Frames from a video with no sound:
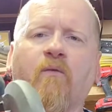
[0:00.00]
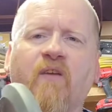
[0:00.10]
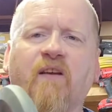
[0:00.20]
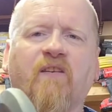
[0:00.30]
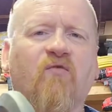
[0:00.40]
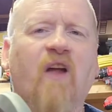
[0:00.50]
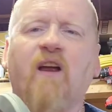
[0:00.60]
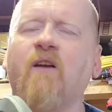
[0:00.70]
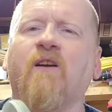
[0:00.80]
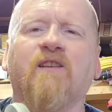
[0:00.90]
this
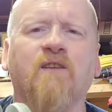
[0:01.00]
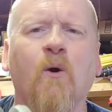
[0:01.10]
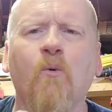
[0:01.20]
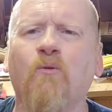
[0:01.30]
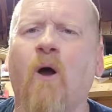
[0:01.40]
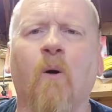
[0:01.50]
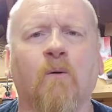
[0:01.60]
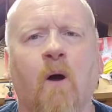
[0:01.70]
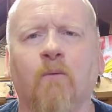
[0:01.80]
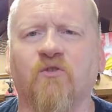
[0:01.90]
thing here is so
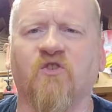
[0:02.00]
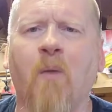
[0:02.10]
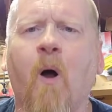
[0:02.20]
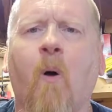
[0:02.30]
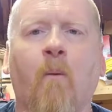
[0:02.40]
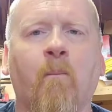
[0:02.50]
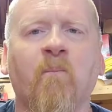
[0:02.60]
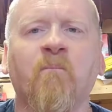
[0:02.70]
doggone small.